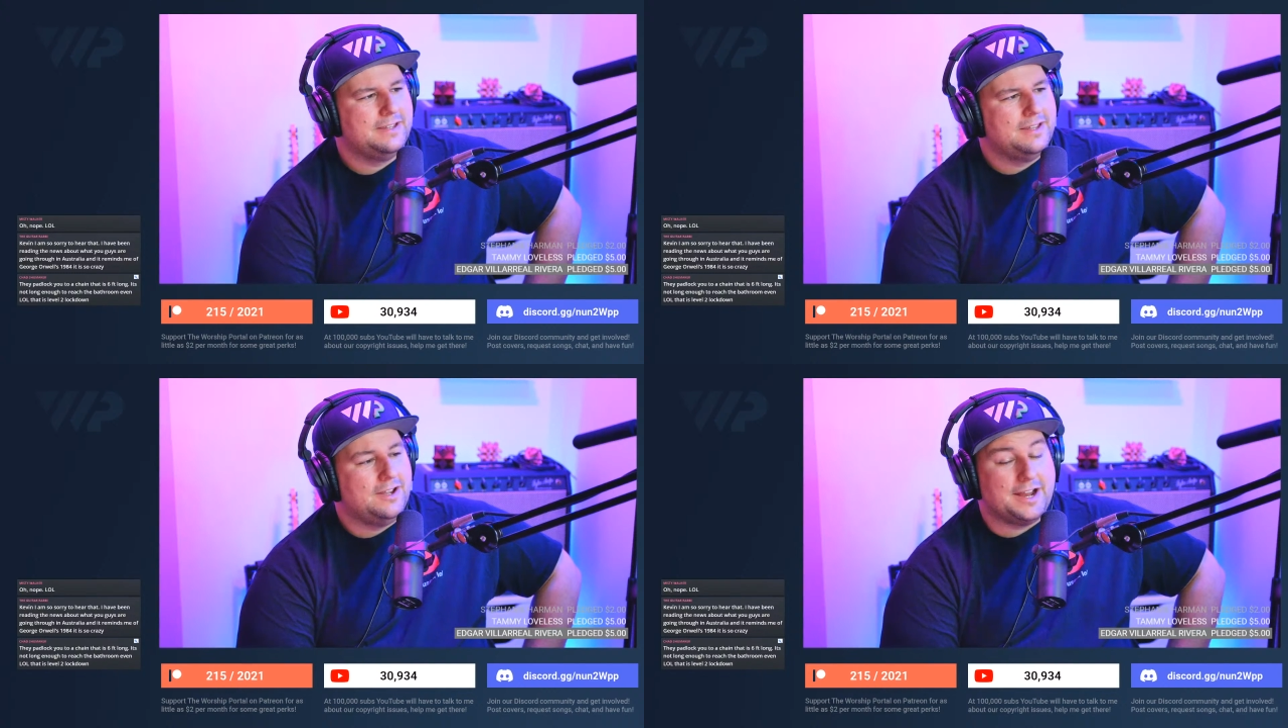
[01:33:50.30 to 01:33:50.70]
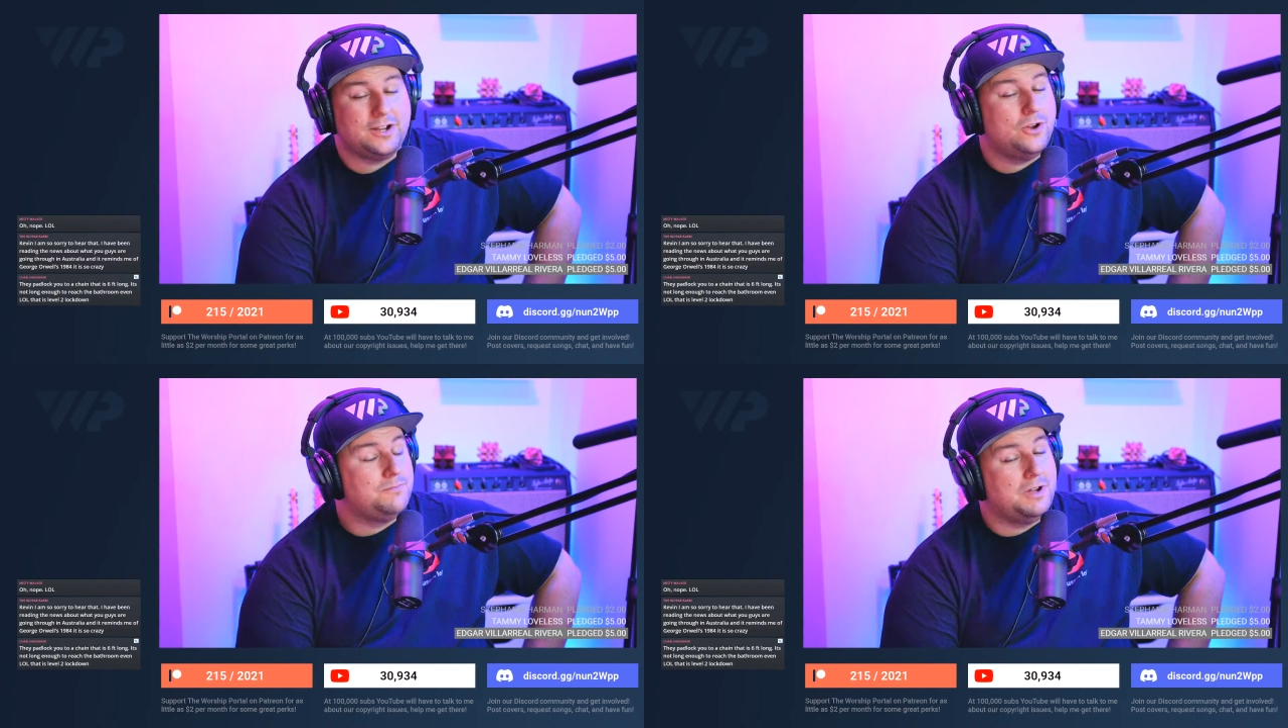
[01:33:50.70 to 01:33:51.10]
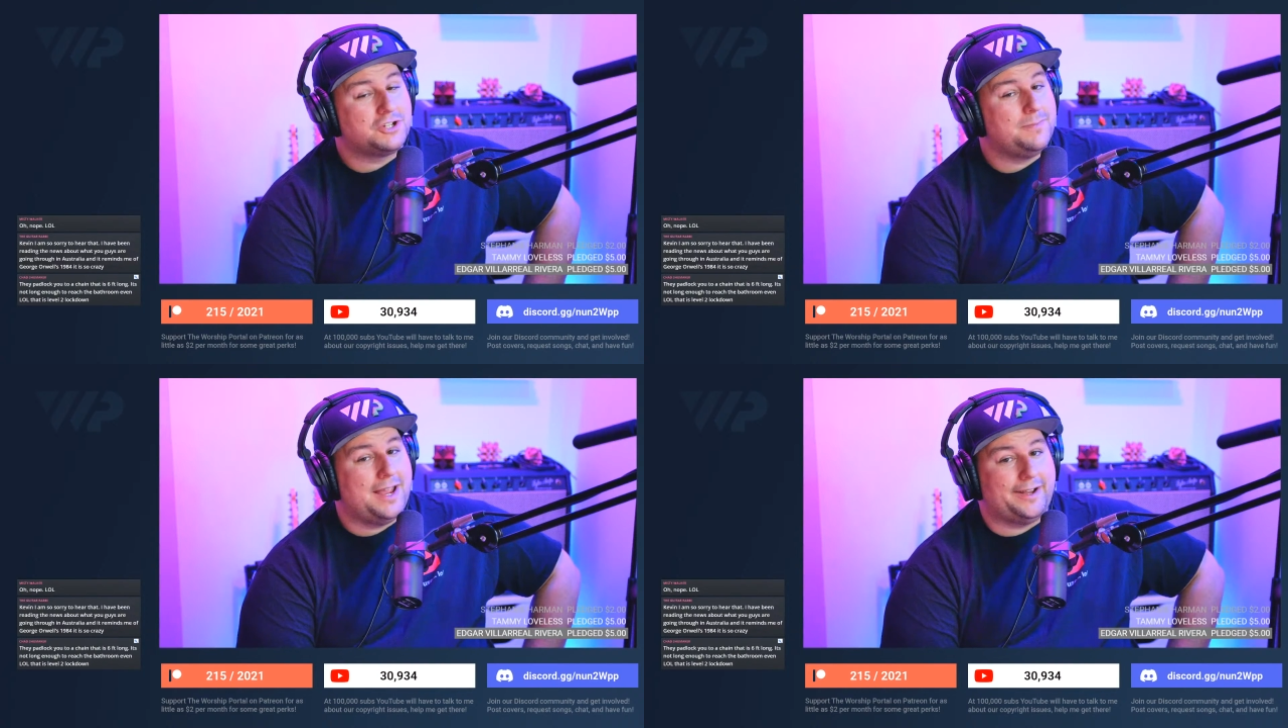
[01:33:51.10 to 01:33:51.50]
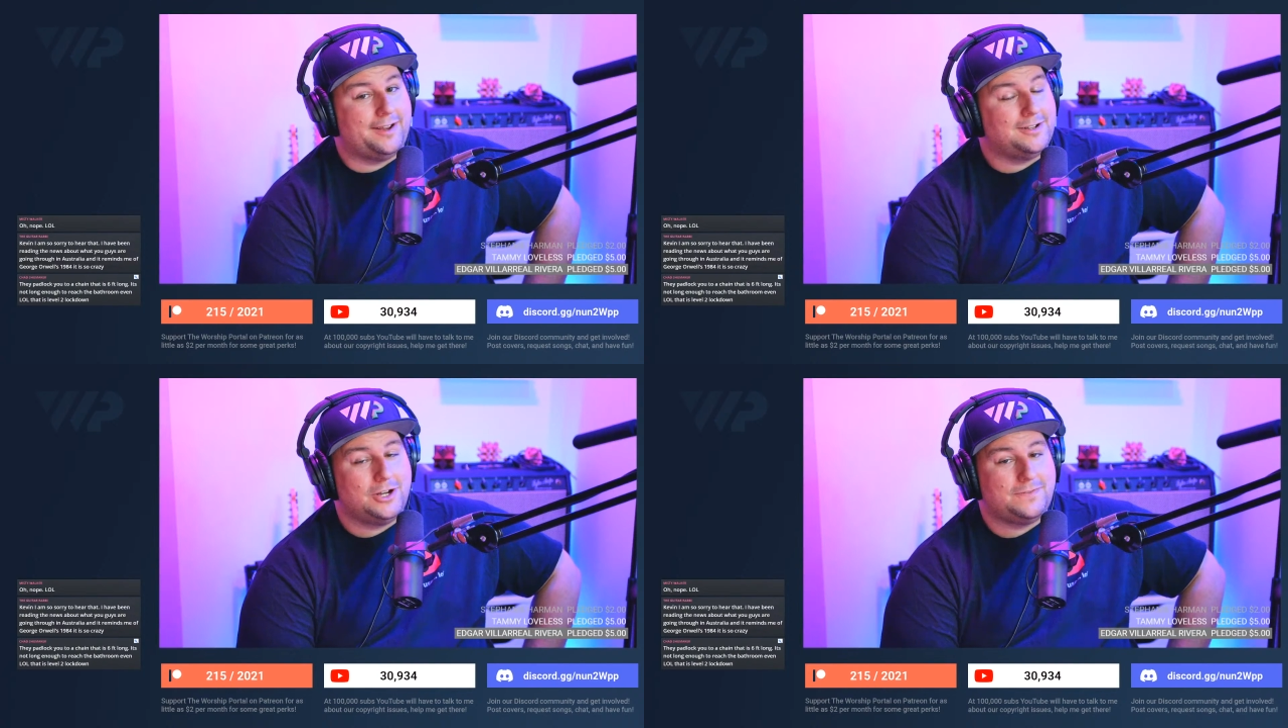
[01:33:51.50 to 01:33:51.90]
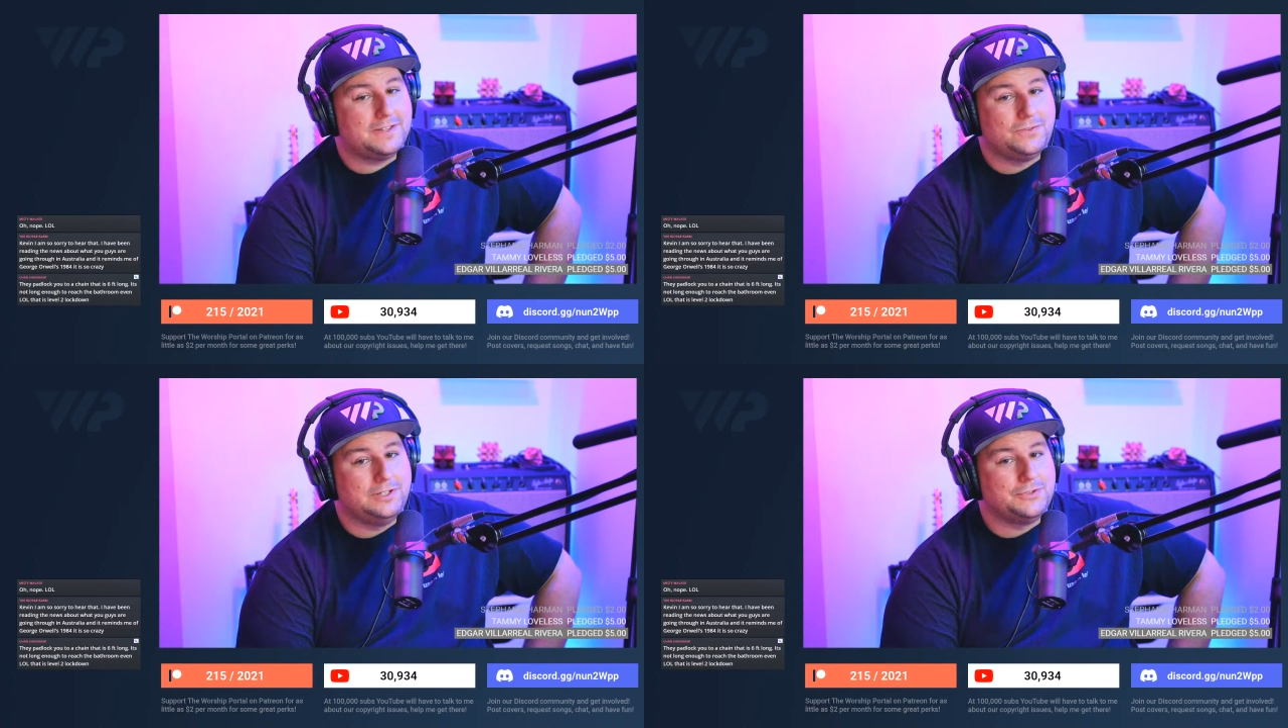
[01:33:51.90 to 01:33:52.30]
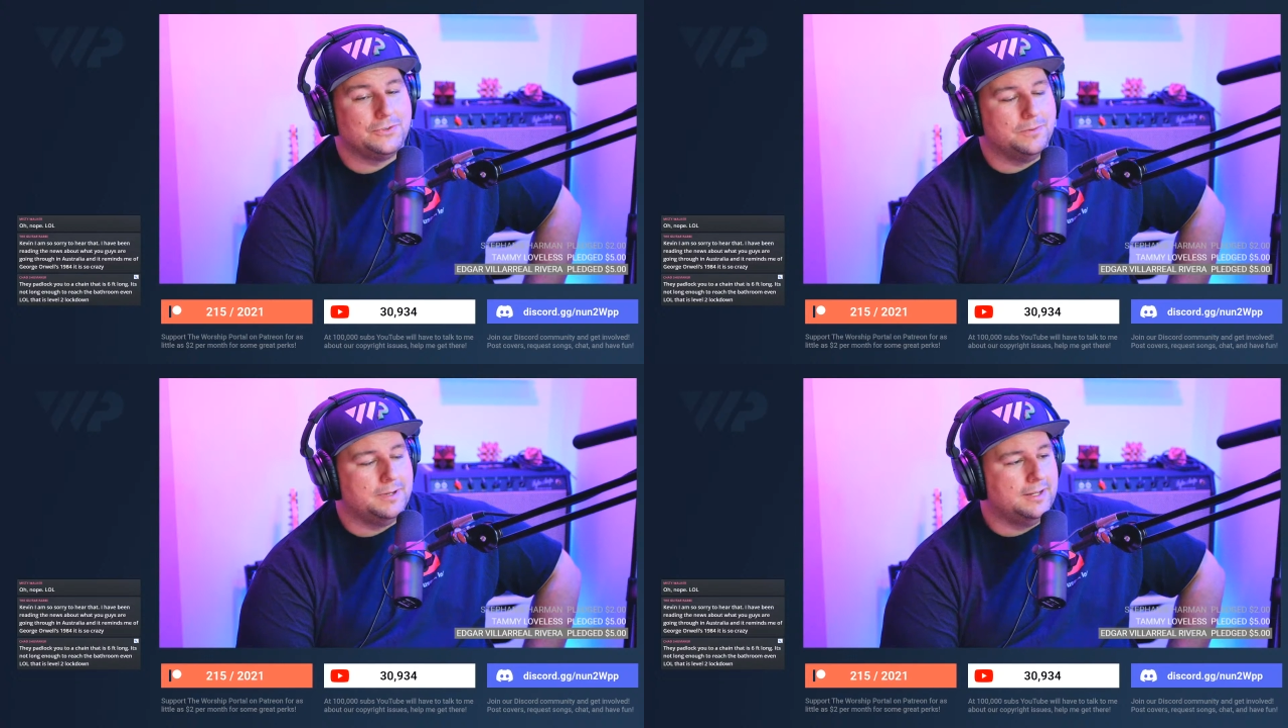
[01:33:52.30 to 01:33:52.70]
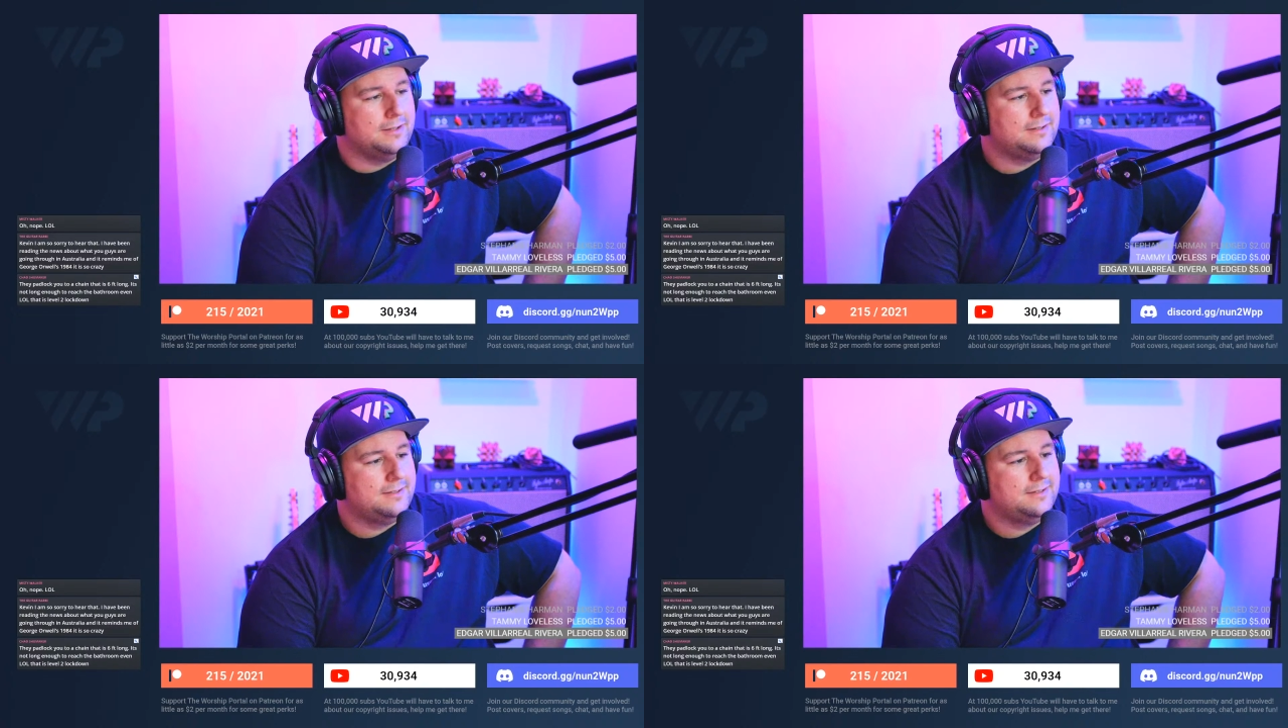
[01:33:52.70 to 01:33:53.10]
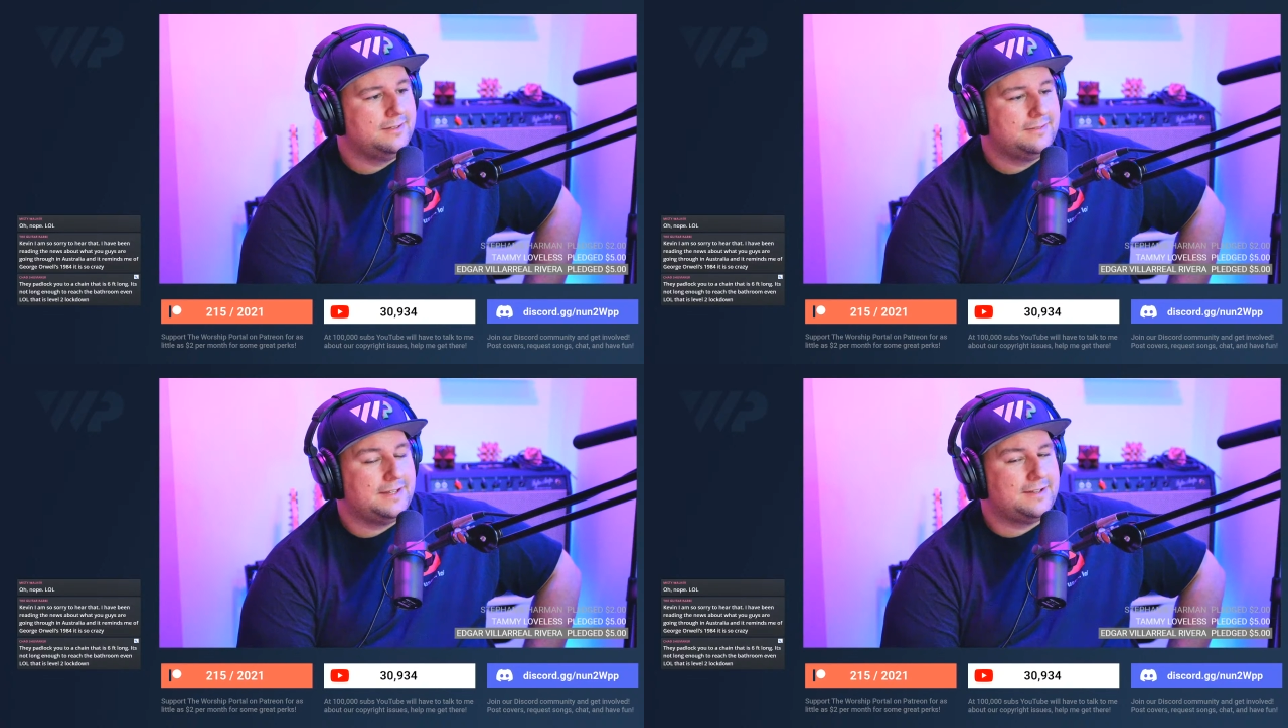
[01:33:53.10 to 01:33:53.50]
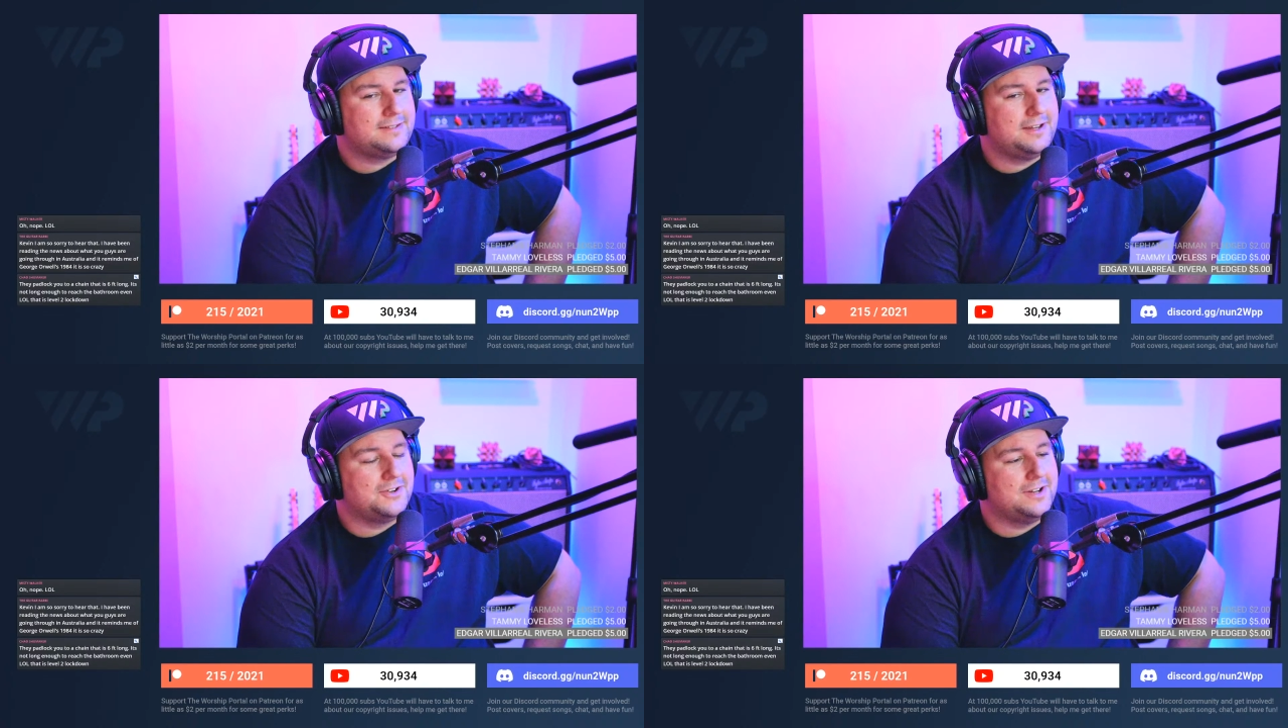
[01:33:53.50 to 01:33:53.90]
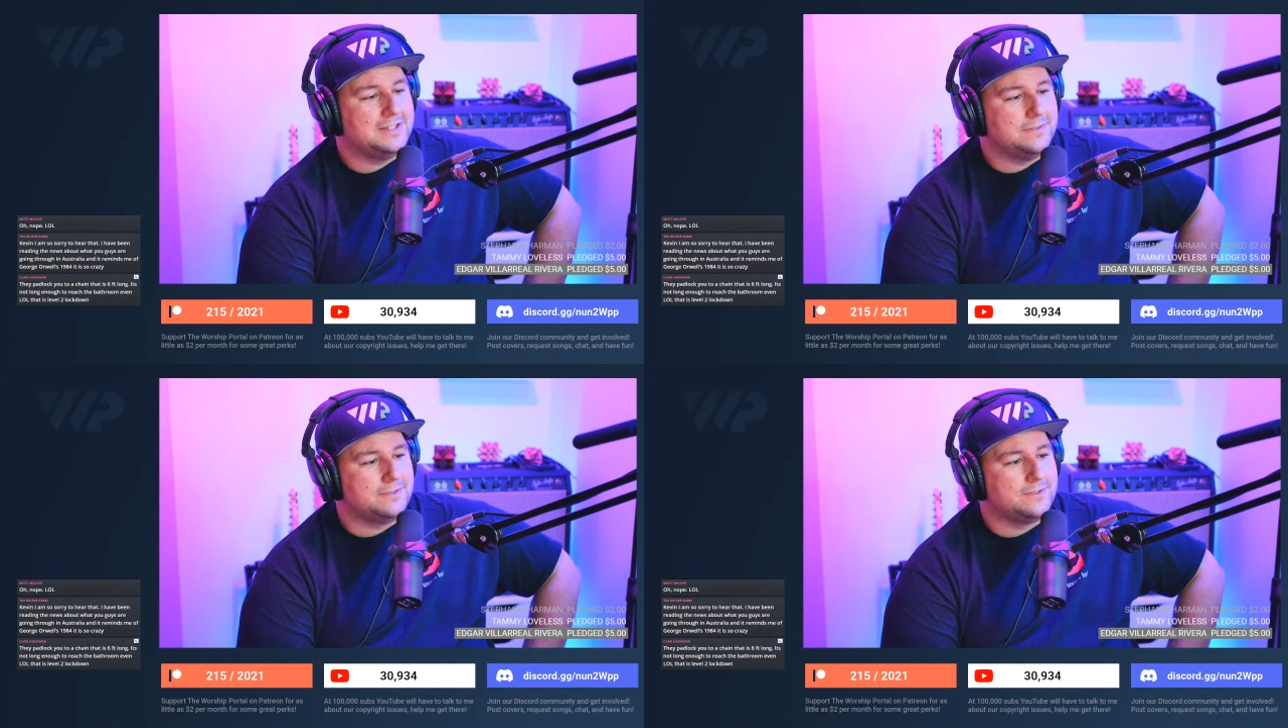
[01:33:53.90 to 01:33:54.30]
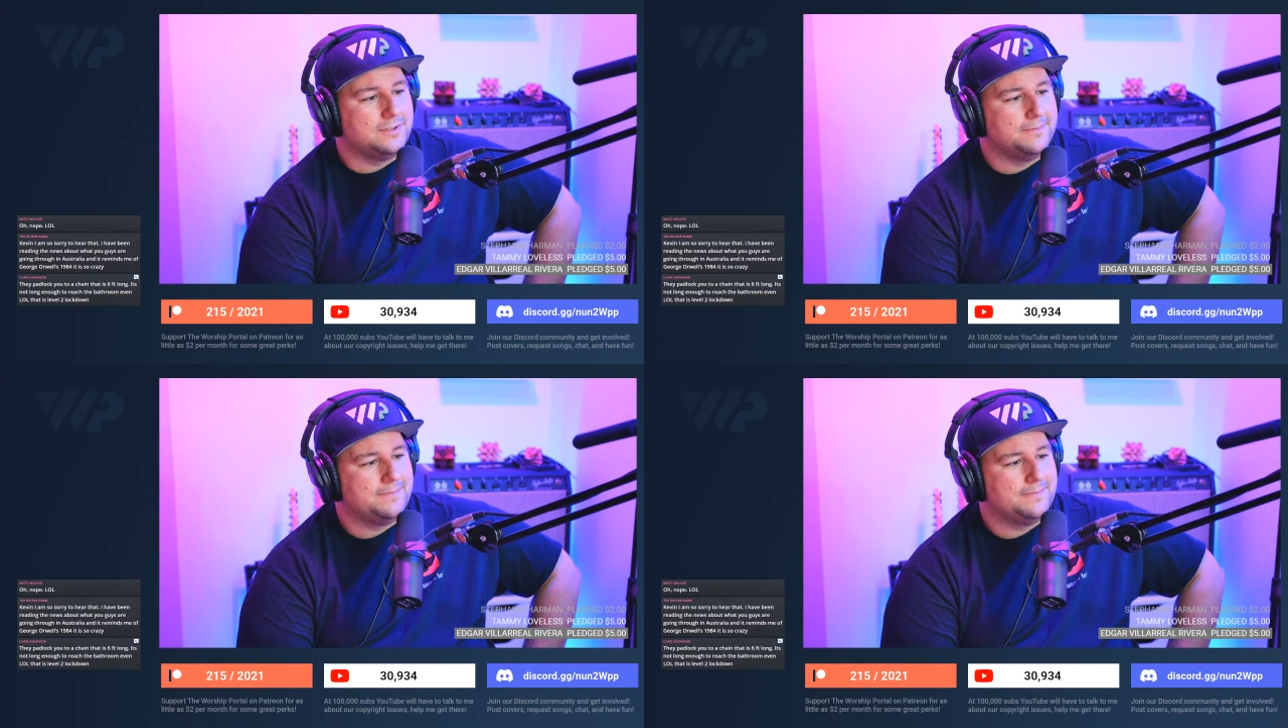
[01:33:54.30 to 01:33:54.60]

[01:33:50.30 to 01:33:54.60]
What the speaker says: I don't know much about it. I don't know if that's fully true, but that does sound crazy if it's true.